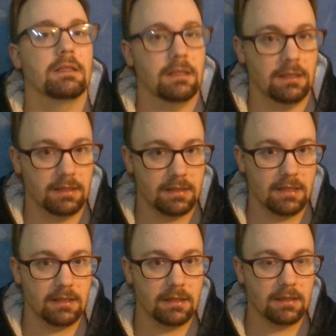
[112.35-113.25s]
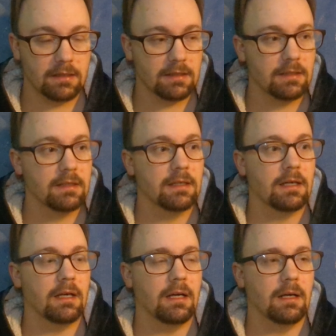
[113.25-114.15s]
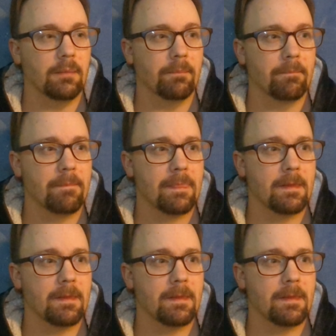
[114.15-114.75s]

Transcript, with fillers: They liked Alien. Um,